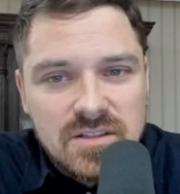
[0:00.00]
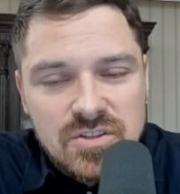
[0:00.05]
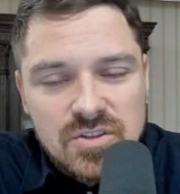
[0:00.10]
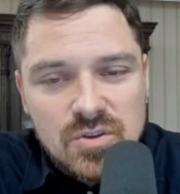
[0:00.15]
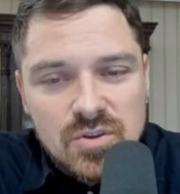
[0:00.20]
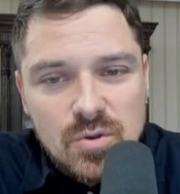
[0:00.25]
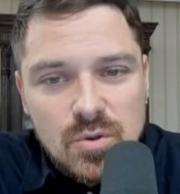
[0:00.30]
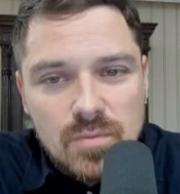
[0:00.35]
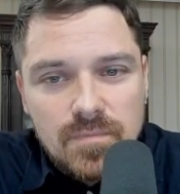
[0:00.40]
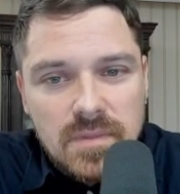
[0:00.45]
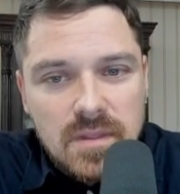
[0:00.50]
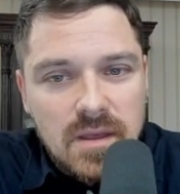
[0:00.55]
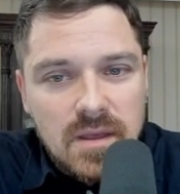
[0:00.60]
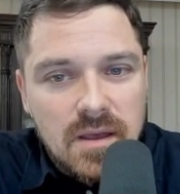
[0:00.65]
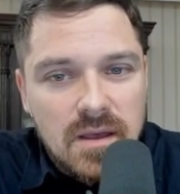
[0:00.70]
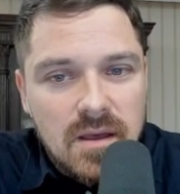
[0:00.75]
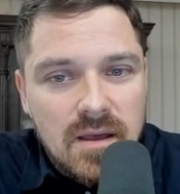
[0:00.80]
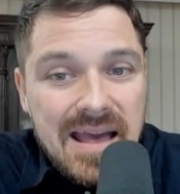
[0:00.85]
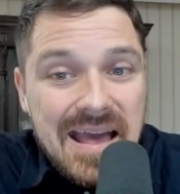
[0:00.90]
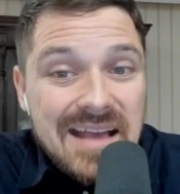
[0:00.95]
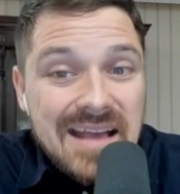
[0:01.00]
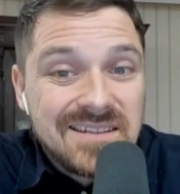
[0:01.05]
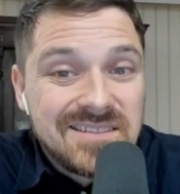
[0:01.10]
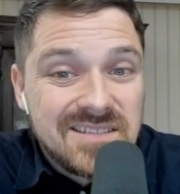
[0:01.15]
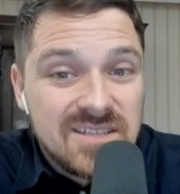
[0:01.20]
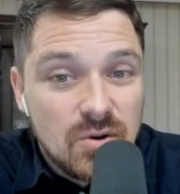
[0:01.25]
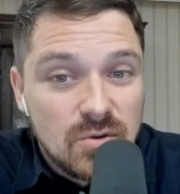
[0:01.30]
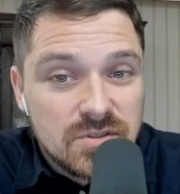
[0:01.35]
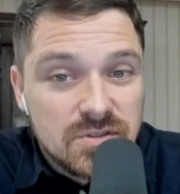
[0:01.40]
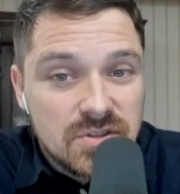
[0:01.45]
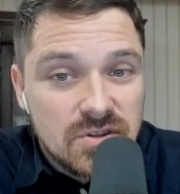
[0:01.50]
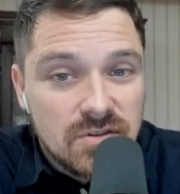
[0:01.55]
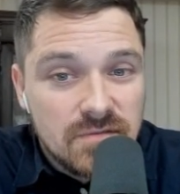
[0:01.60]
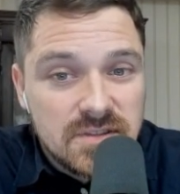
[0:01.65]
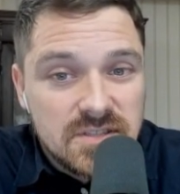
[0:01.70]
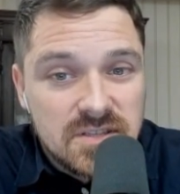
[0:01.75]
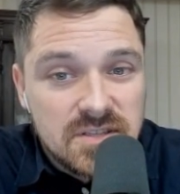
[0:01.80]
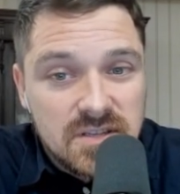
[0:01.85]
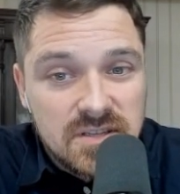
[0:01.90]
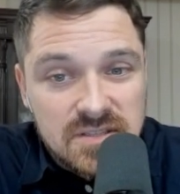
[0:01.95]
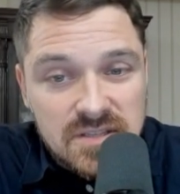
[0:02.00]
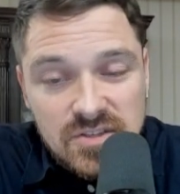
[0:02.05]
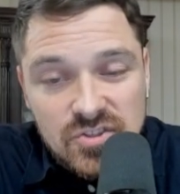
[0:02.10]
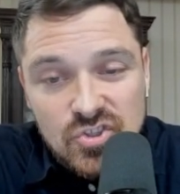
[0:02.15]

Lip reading: do SEO services,